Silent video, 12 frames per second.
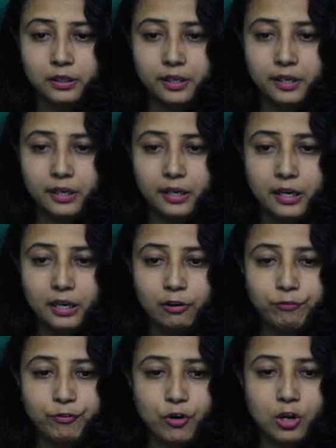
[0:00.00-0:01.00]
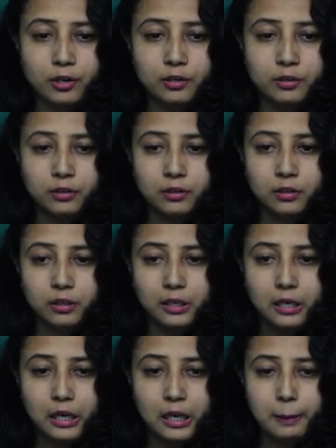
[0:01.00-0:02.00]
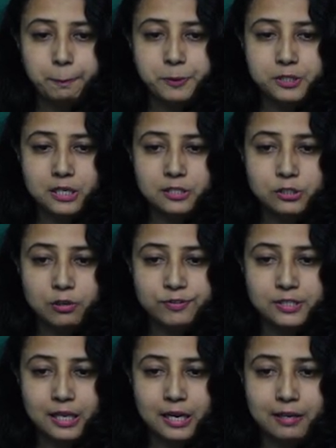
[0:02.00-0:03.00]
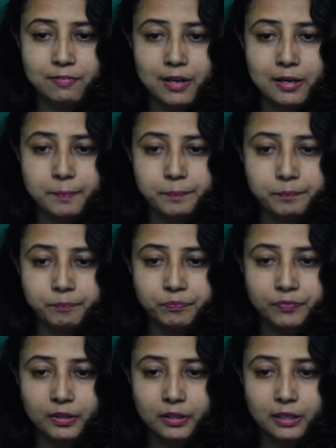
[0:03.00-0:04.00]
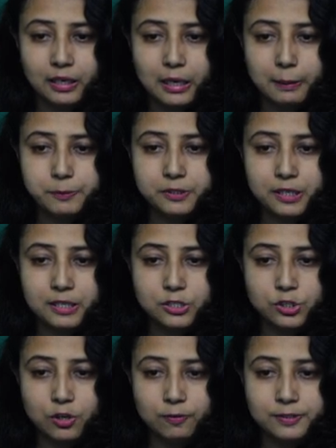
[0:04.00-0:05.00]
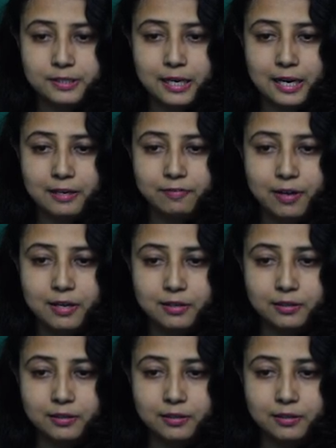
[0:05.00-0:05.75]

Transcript: A for absence of saliva. Absence of saliva.